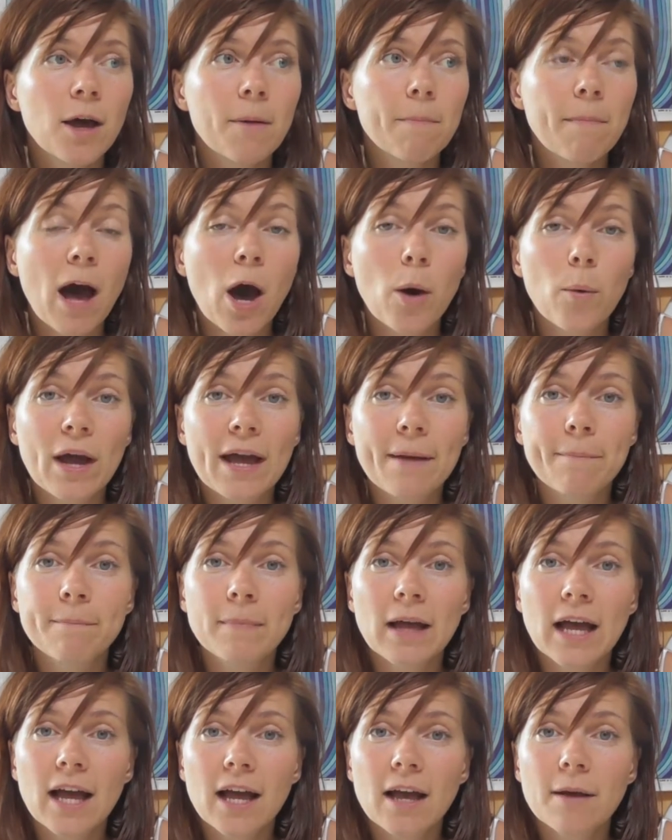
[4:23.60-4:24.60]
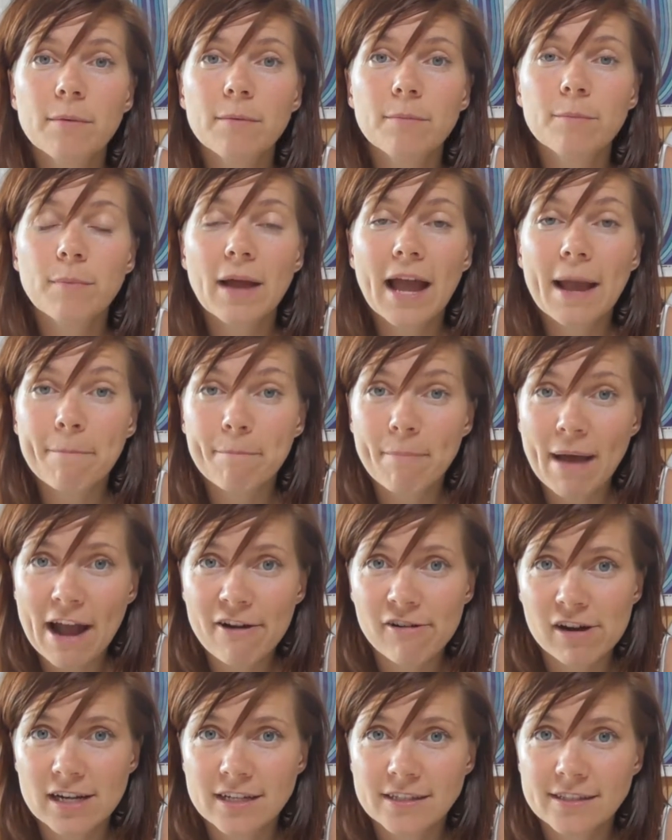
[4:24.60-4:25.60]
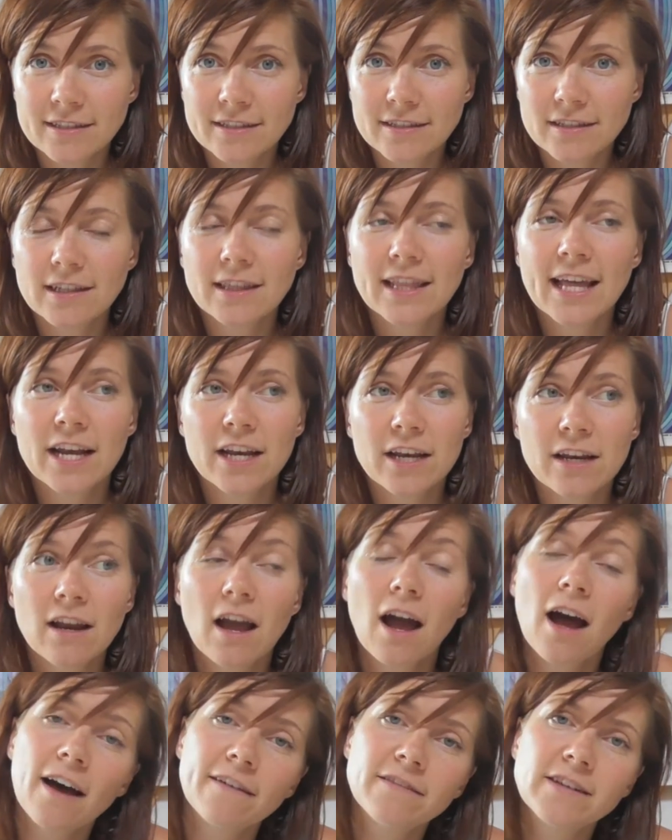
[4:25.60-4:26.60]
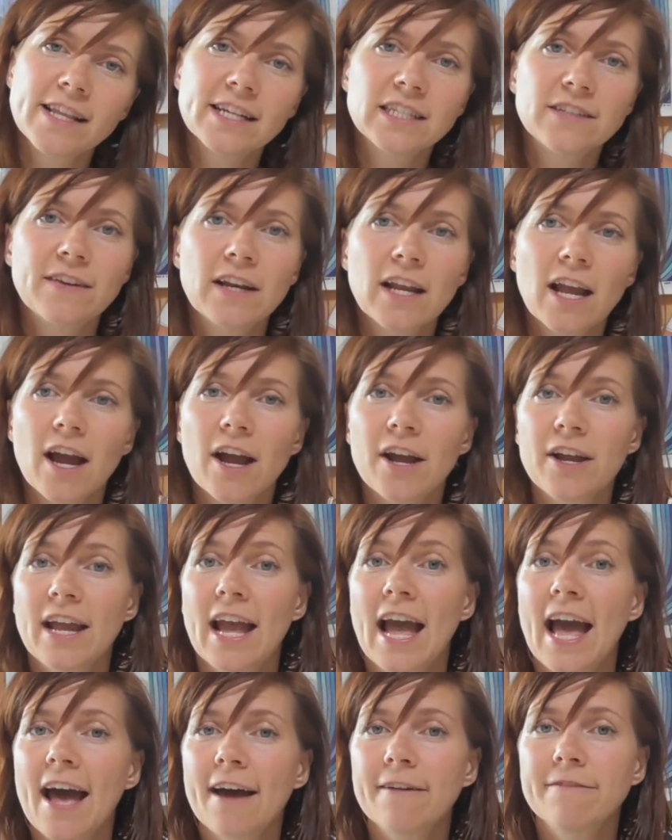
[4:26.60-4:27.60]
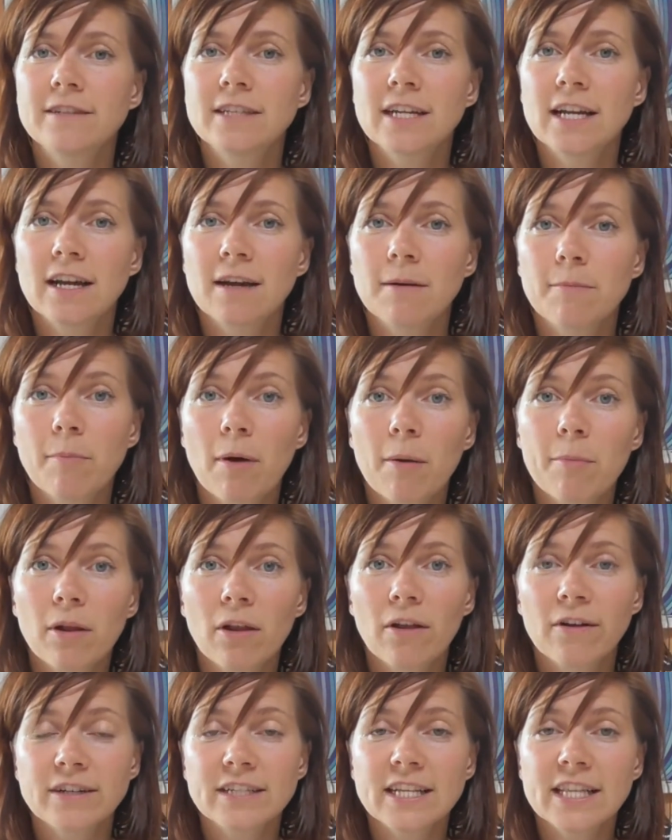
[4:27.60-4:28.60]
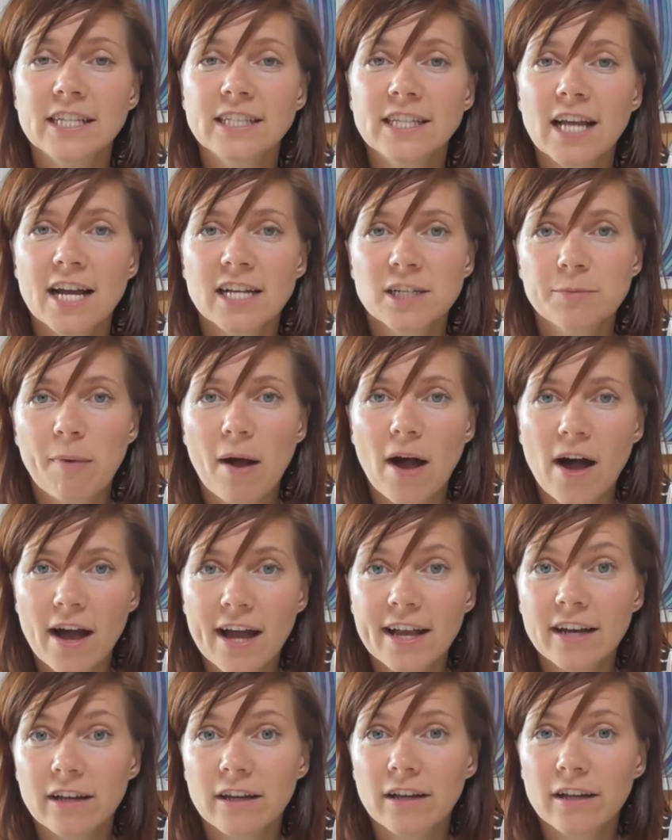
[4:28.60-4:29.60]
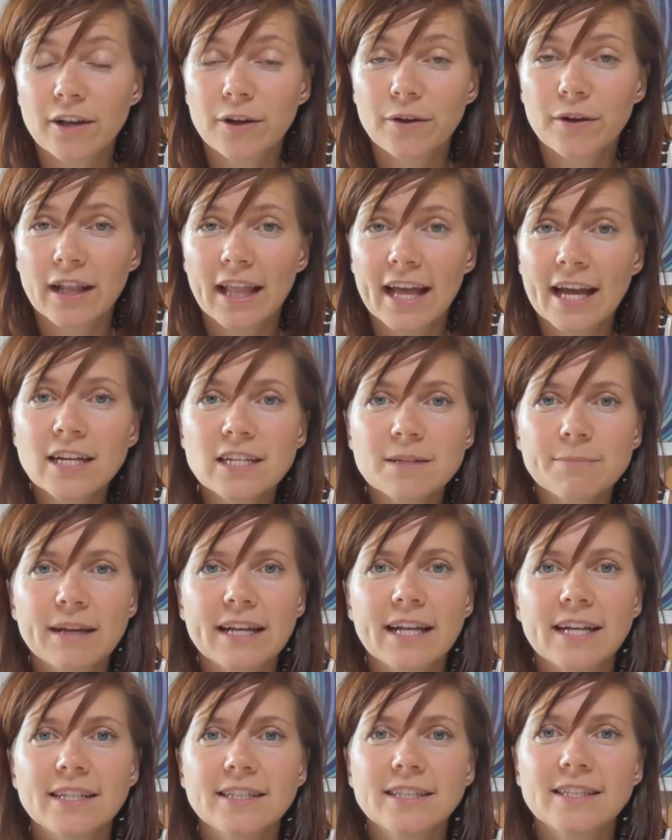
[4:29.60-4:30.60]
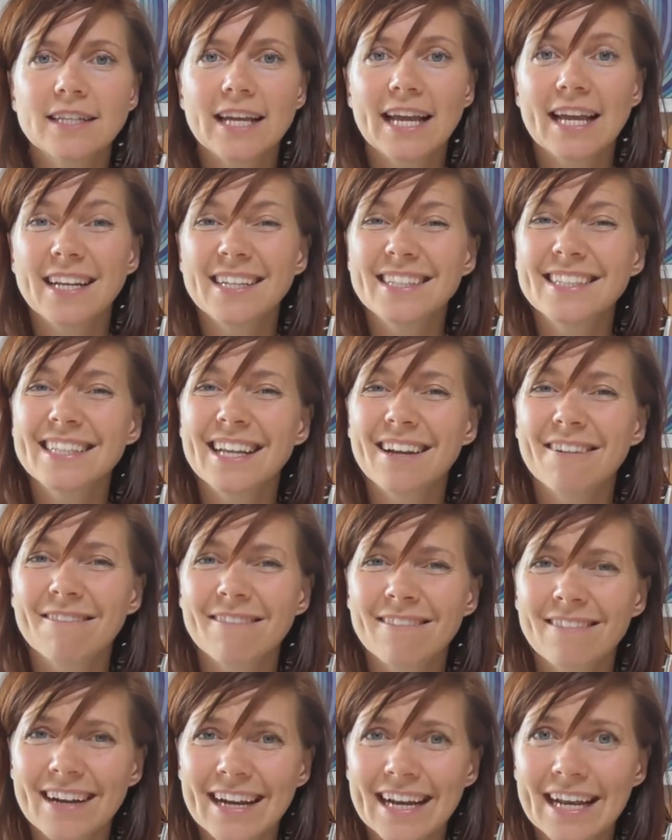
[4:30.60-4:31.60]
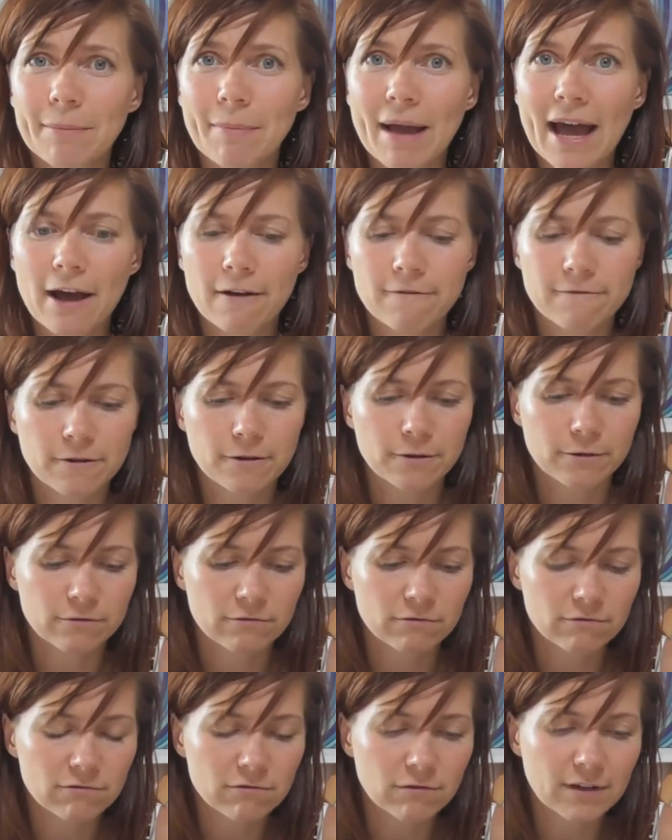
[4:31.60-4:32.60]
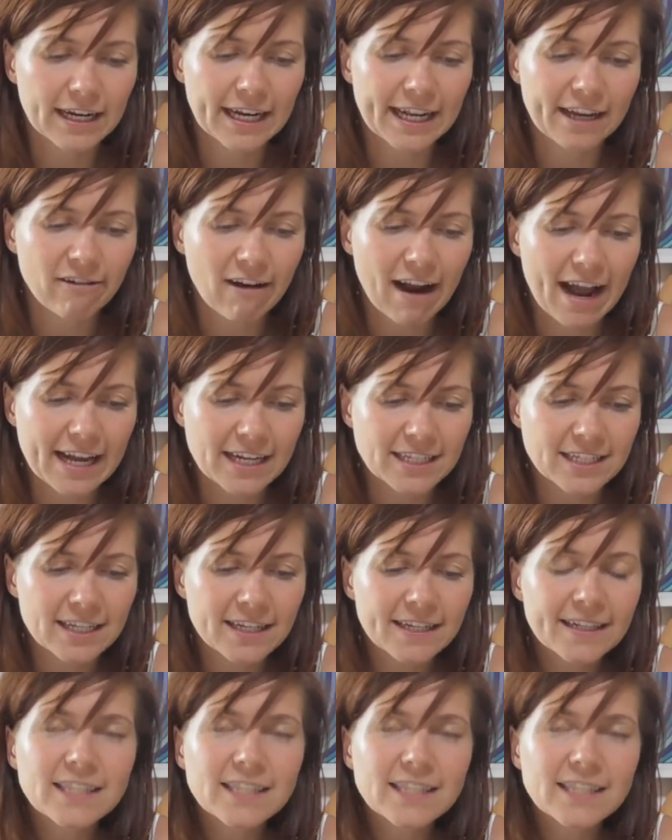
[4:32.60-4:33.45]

poem Embarrassed, then after this video you have to pop along to the search bar and Google it because it's really powerful, really great.